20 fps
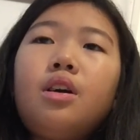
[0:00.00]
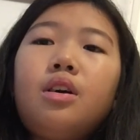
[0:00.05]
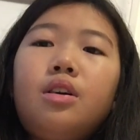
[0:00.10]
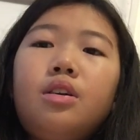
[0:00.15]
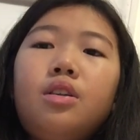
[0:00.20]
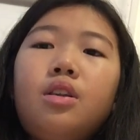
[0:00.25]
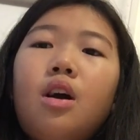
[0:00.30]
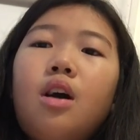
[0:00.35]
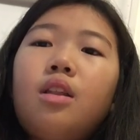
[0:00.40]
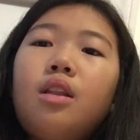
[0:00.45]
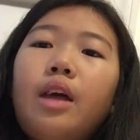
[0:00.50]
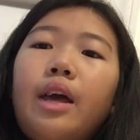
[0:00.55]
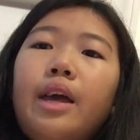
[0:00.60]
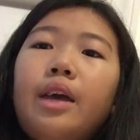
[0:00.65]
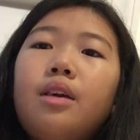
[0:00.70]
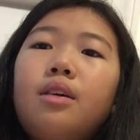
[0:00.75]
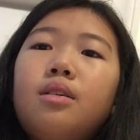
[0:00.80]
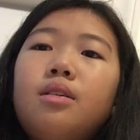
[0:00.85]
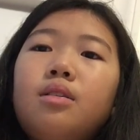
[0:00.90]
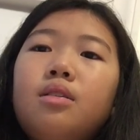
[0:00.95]
Not
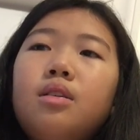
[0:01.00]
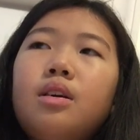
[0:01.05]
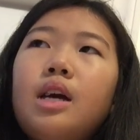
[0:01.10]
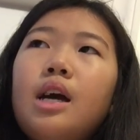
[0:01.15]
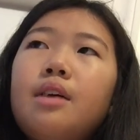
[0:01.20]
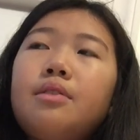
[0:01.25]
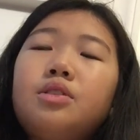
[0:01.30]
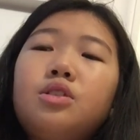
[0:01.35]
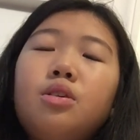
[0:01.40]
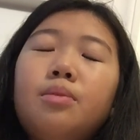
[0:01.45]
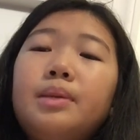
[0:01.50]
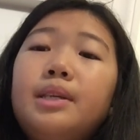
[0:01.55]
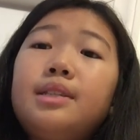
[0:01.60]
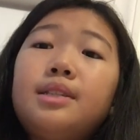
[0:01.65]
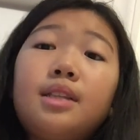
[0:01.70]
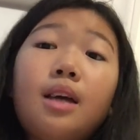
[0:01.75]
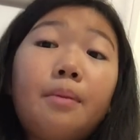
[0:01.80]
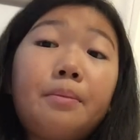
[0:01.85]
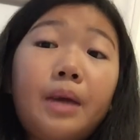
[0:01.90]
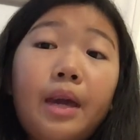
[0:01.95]
like have so many
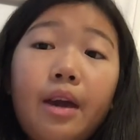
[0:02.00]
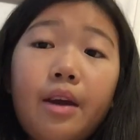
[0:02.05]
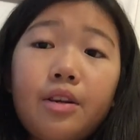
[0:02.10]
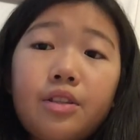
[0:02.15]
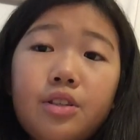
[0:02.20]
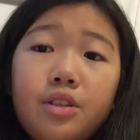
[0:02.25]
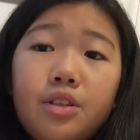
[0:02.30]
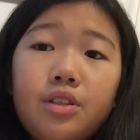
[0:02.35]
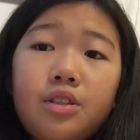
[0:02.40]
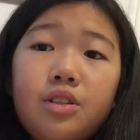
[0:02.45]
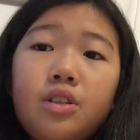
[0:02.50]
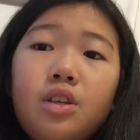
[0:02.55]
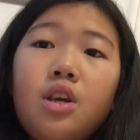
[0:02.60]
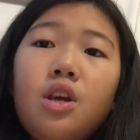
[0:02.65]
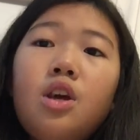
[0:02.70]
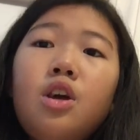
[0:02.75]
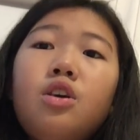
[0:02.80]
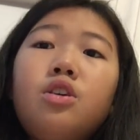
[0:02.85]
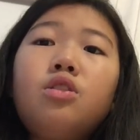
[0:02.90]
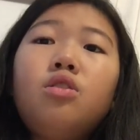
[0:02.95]
sub-characters,
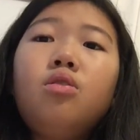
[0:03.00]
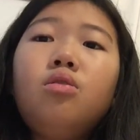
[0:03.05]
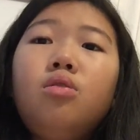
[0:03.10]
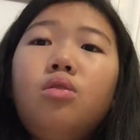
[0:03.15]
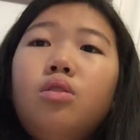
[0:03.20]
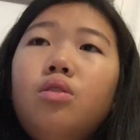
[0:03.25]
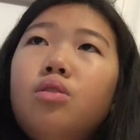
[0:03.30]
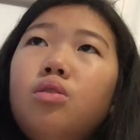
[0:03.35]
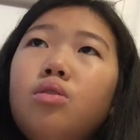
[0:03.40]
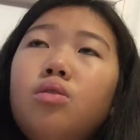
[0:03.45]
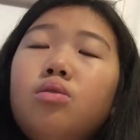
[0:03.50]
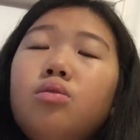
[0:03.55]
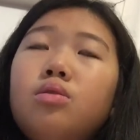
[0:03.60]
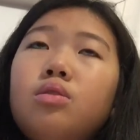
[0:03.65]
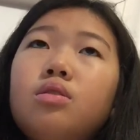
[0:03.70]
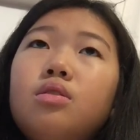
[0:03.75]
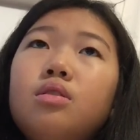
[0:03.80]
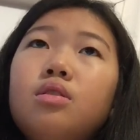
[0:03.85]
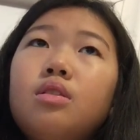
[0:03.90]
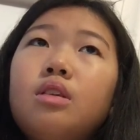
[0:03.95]
you
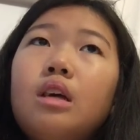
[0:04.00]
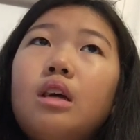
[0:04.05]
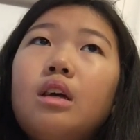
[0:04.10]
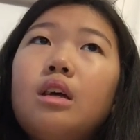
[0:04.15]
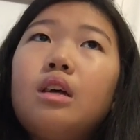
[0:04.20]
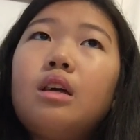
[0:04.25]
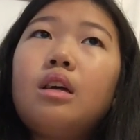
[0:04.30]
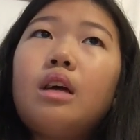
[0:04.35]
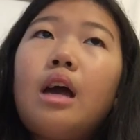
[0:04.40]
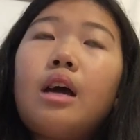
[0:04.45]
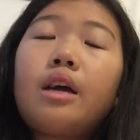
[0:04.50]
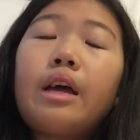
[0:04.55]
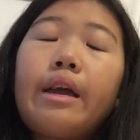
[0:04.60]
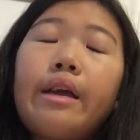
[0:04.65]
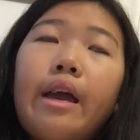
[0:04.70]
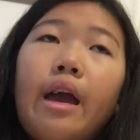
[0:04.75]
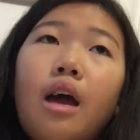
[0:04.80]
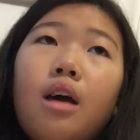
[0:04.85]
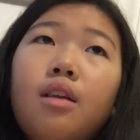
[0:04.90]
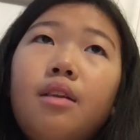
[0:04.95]
lose
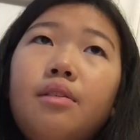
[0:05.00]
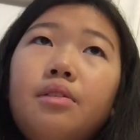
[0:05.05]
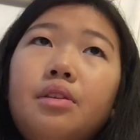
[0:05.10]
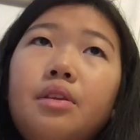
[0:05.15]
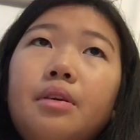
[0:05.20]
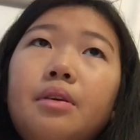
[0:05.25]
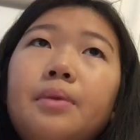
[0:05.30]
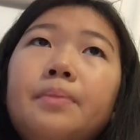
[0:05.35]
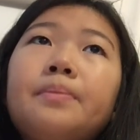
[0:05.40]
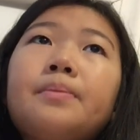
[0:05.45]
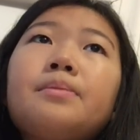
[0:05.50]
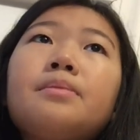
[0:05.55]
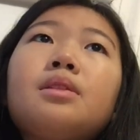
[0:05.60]
account of it.